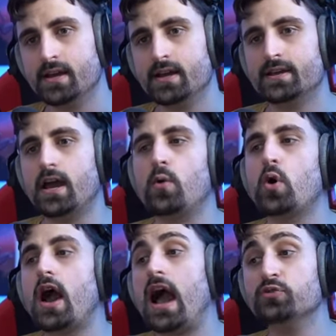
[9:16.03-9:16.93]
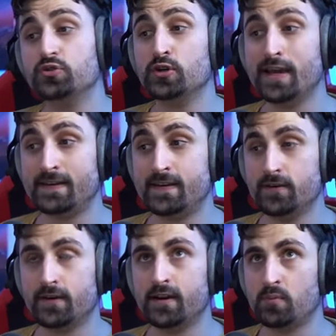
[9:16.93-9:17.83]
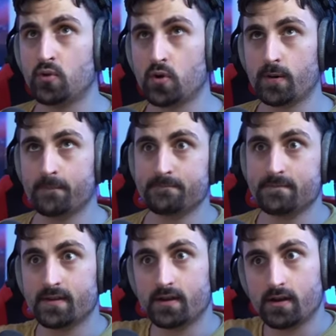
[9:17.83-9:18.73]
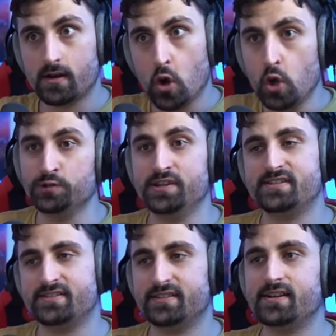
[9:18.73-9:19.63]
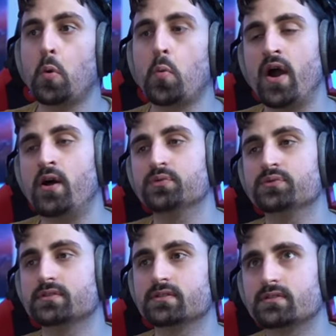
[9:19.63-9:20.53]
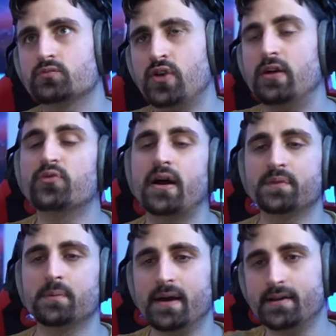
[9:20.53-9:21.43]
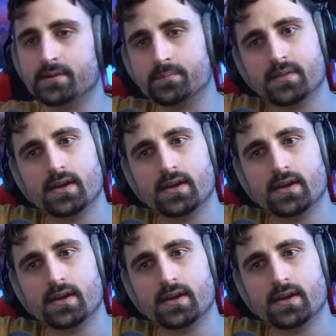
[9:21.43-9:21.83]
Now, how do you get here in a more holistic, round, well-rounded manner?